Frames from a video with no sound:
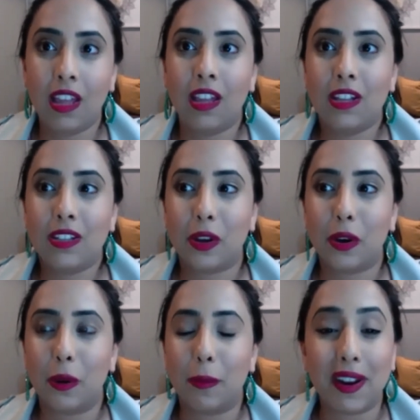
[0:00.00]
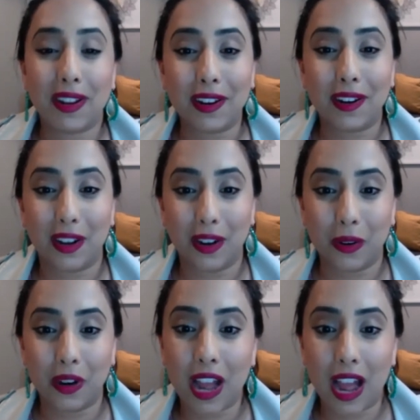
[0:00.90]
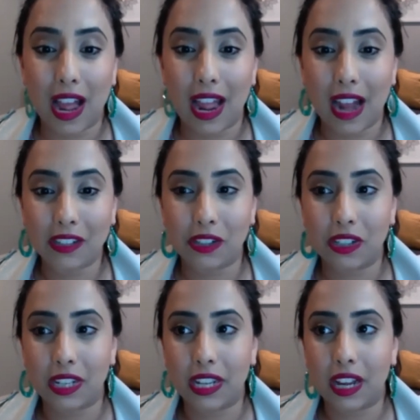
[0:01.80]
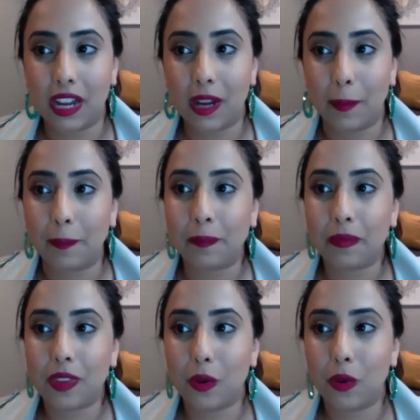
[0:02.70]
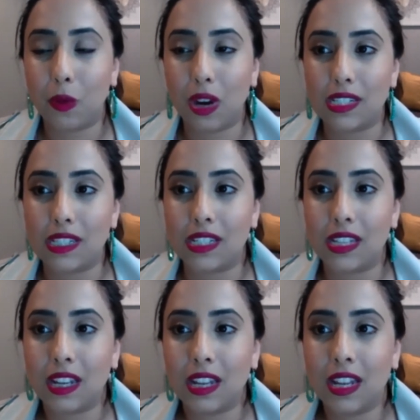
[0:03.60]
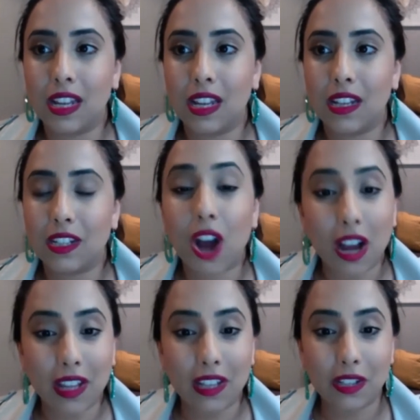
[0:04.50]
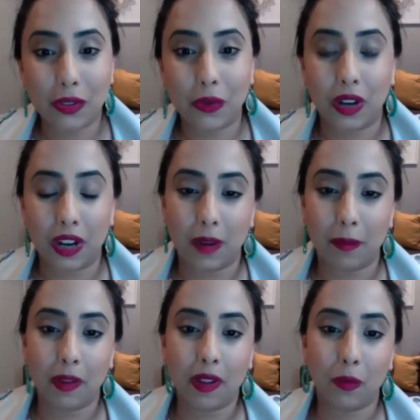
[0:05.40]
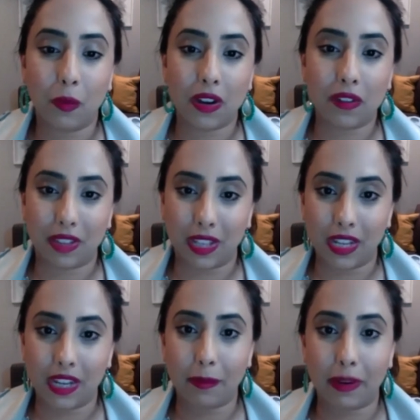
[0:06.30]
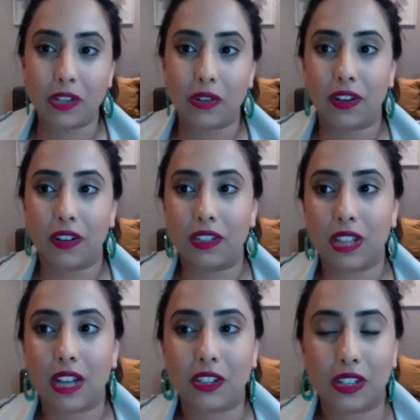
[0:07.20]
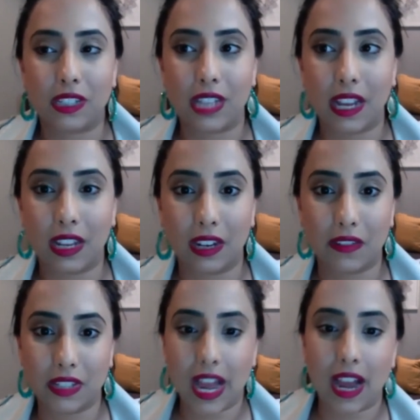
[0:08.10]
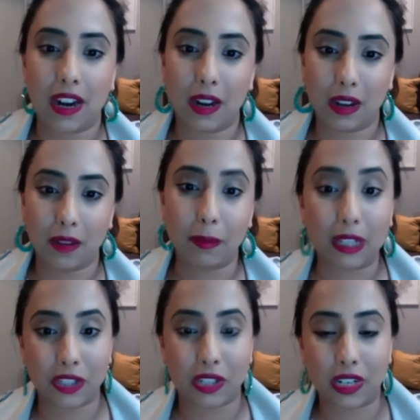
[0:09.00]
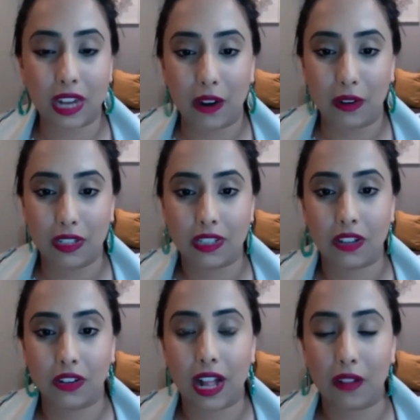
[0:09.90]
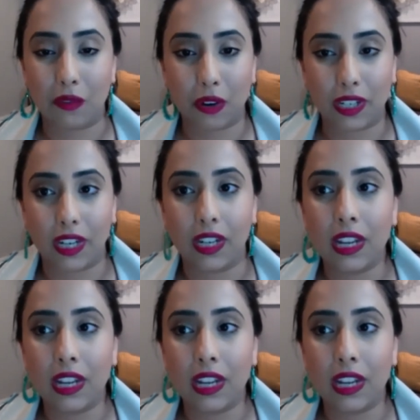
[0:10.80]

So about a year ago, I actually um, was talking to um, one of the administrators slash executives at a masjid out in Southern California.